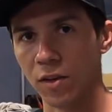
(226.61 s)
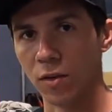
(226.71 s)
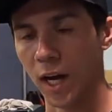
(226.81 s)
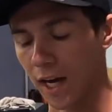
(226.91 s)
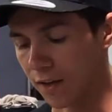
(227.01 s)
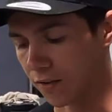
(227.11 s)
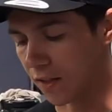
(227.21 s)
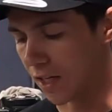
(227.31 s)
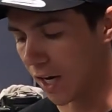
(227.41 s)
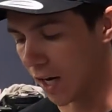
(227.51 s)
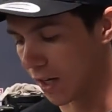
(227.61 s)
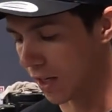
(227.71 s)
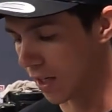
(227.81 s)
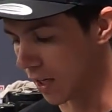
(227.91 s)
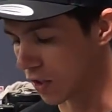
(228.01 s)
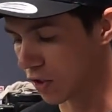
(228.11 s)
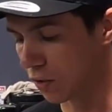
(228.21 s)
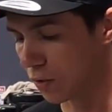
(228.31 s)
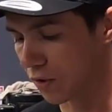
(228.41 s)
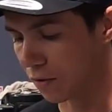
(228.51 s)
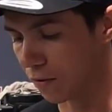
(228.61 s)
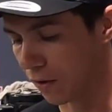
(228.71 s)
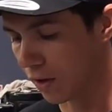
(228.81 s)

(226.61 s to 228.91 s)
you guys the exclusive